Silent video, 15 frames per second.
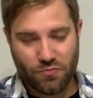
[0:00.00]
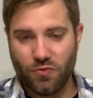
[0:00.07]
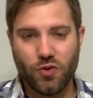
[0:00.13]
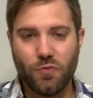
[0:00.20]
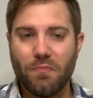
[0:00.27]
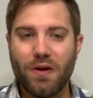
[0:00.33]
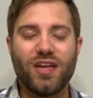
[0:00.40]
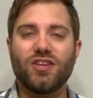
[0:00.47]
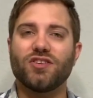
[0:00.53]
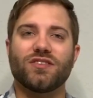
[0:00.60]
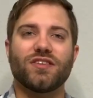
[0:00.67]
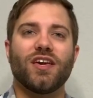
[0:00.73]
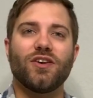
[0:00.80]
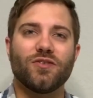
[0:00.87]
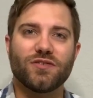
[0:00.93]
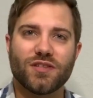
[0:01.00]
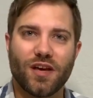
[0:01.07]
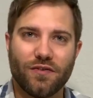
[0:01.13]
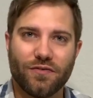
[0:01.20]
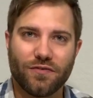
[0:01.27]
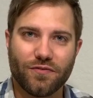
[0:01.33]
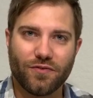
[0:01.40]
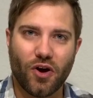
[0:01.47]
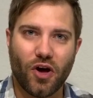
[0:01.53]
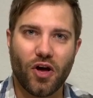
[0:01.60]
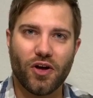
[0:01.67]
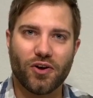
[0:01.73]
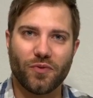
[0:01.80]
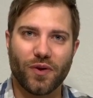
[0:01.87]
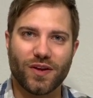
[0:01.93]
You may just get yourself
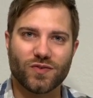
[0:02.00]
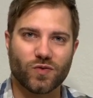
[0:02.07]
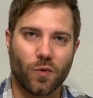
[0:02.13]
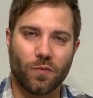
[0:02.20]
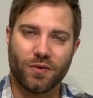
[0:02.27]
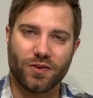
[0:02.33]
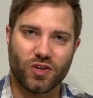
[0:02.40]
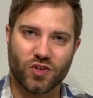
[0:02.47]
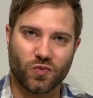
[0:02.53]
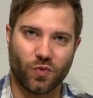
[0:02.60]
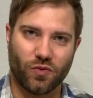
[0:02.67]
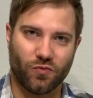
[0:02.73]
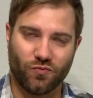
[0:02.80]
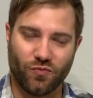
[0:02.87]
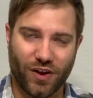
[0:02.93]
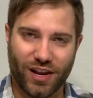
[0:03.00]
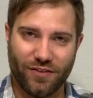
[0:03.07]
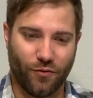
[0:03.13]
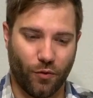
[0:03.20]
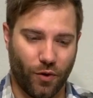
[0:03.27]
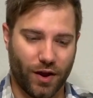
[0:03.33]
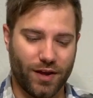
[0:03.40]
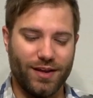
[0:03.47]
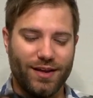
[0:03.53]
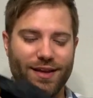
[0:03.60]
caught in a rainstorm and you just weren't ready for it.